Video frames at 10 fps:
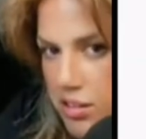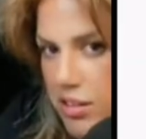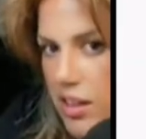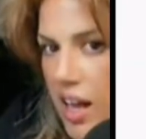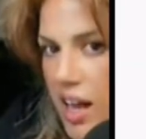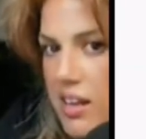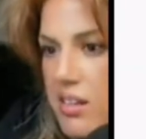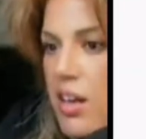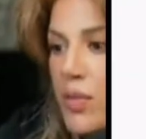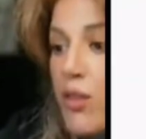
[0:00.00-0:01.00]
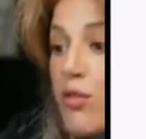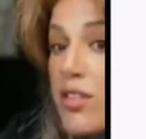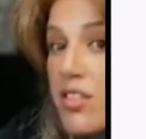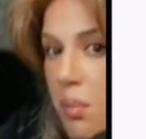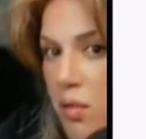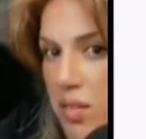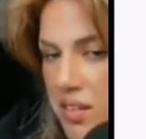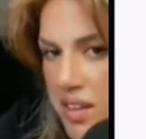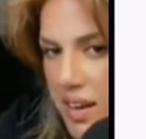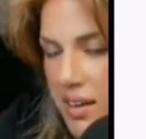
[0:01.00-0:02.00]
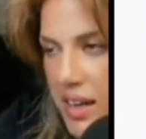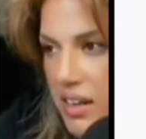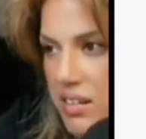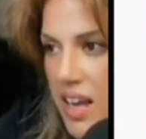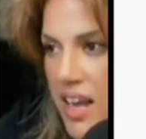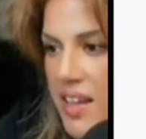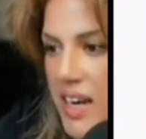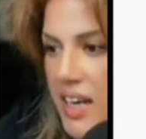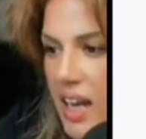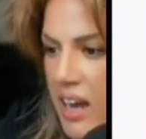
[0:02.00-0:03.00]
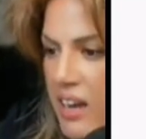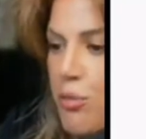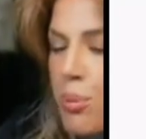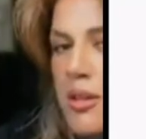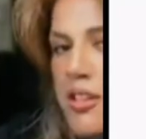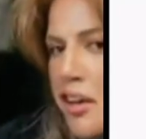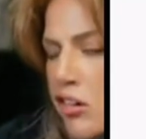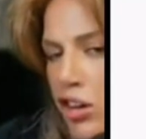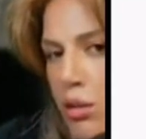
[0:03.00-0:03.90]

slides for some of the techniques, and then it kind of partitioned